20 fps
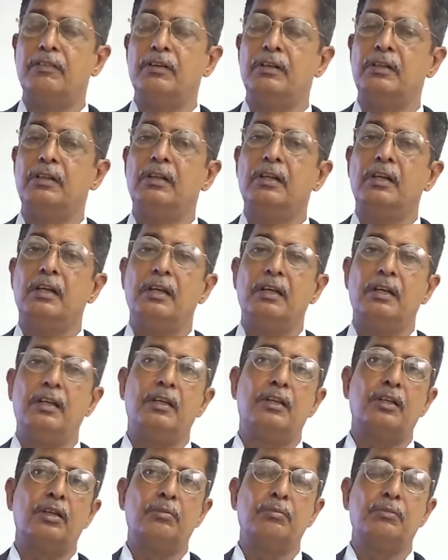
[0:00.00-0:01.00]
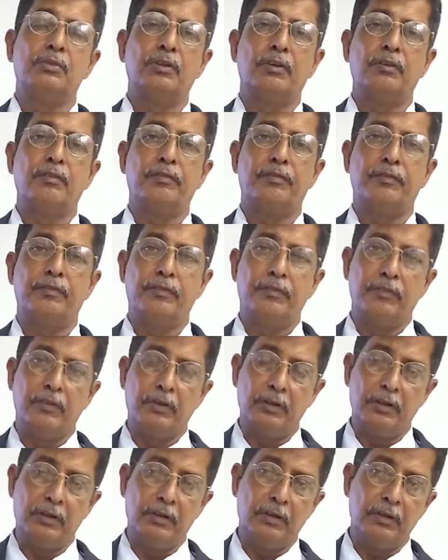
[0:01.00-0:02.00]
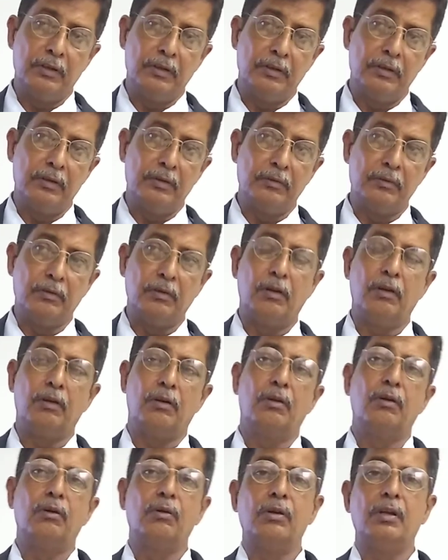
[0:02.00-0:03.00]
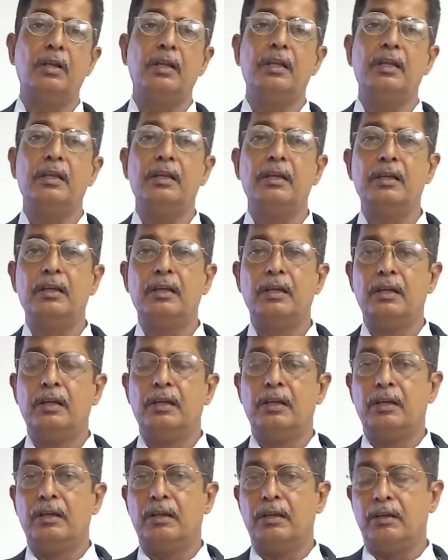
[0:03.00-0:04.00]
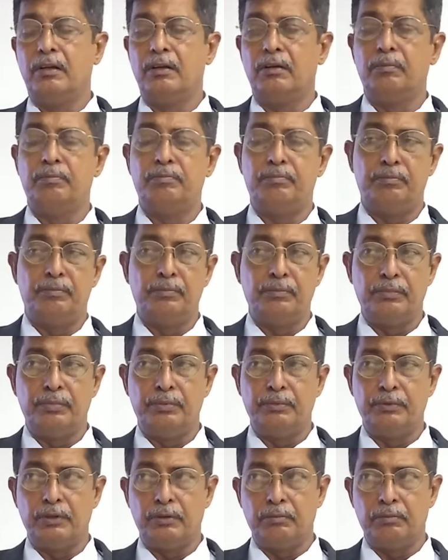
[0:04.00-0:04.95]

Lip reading: that we are going to have. So thank you for